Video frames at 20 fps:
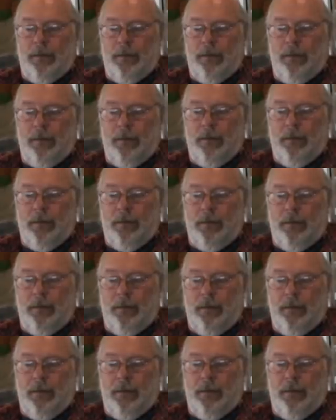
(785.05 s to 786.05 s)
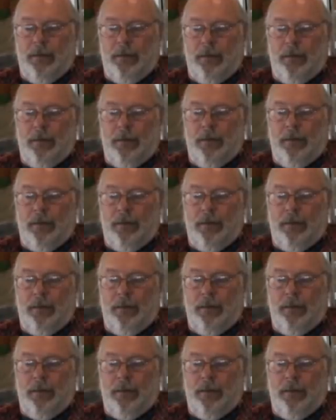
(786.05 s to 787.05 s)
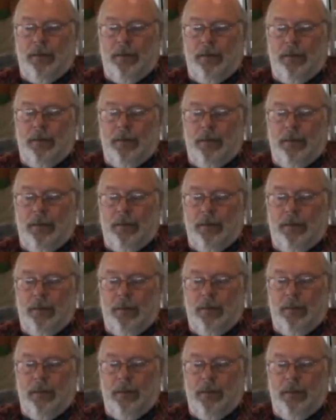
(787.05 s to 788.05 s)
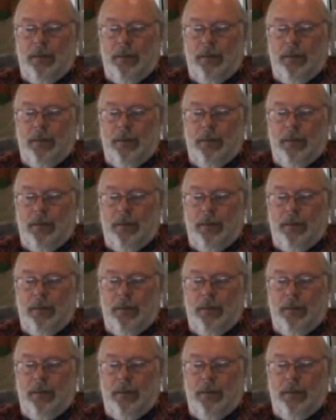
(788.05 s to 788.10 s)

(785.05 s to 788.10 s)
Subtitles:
This person isn't speaking.